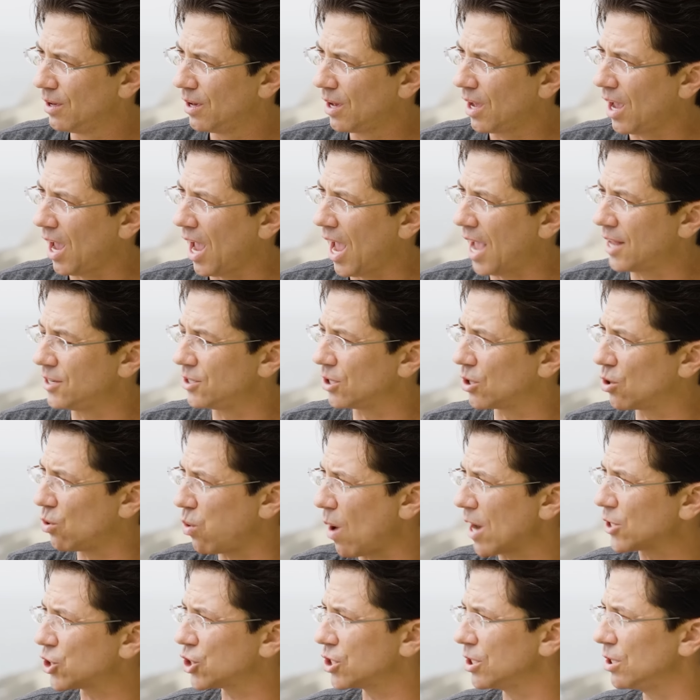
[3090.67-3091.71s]
mm. and to
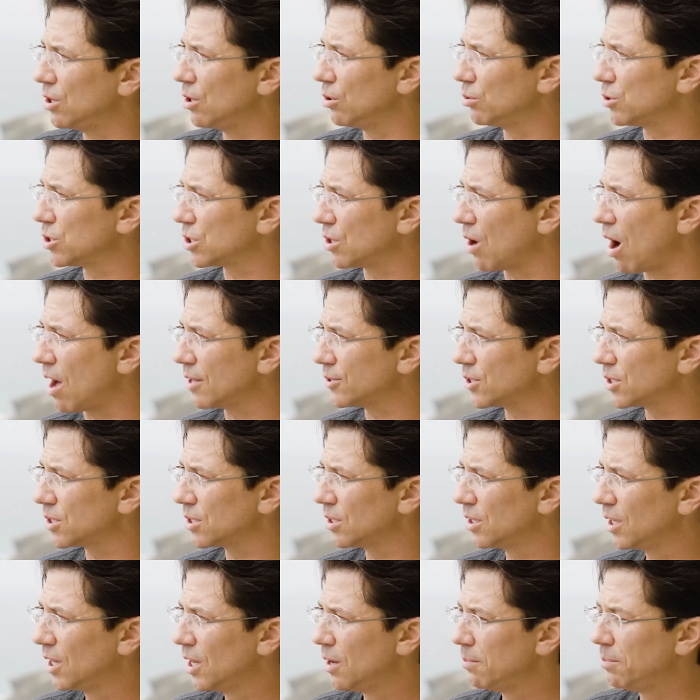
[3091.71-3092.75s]
question those thoughts.